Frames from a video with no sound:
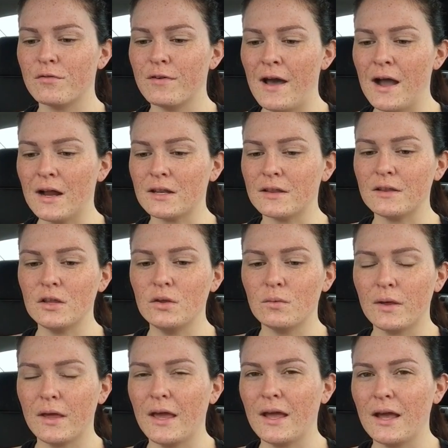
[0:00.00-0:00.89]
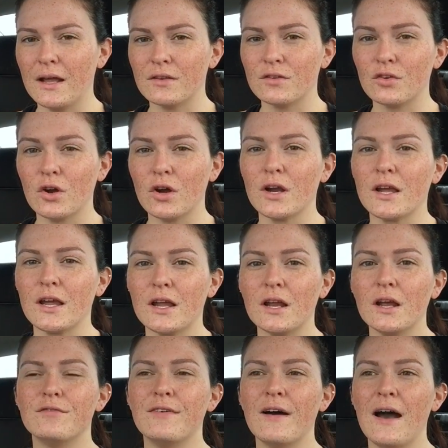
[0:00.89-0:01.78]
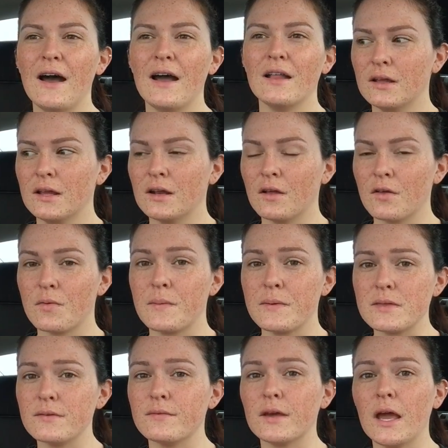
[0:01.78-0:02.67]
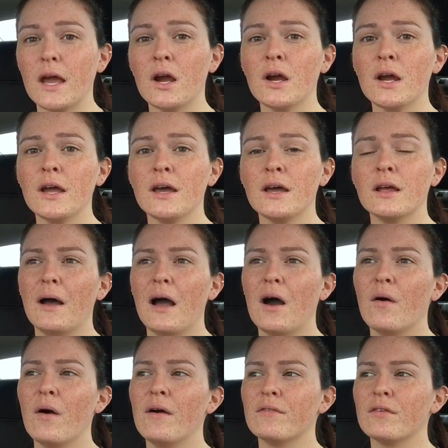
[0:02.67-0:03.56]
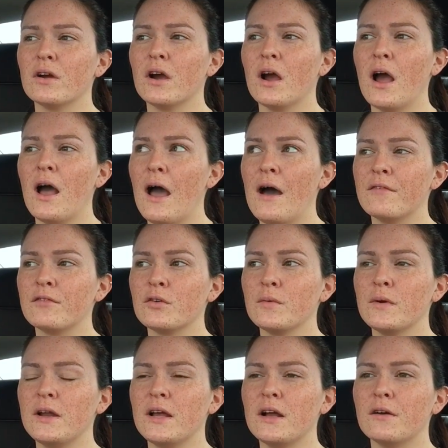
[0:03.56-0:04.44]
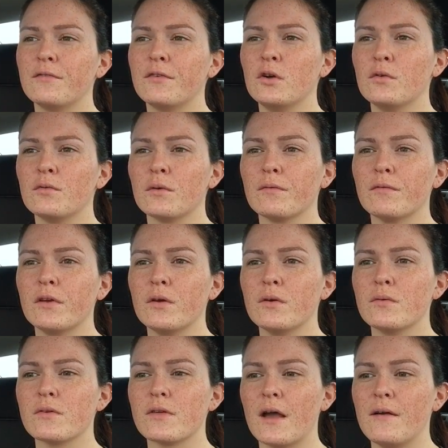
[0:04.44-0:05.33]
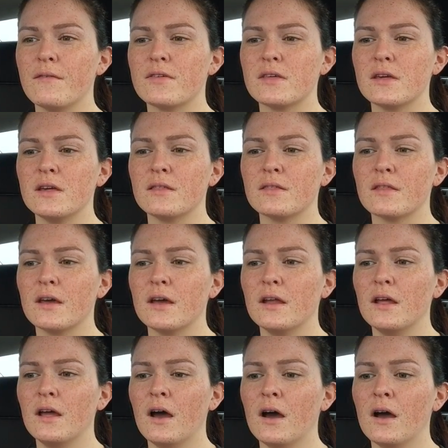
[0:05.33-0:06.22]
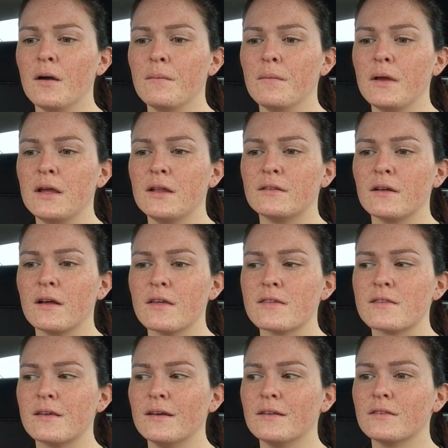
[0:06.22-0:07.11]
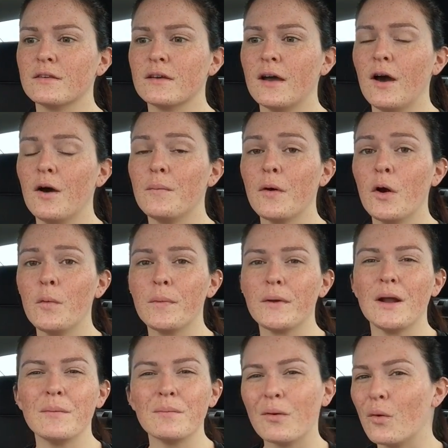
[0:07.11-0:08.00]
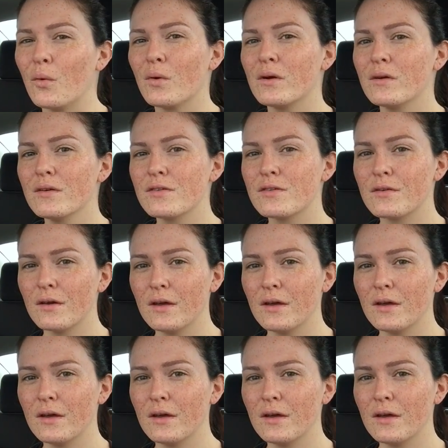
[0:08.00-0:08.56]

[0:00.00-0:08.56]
fact that you can't target fat in a specific area. However, after reading a few reviews, I've seen that it does tend to help open up pores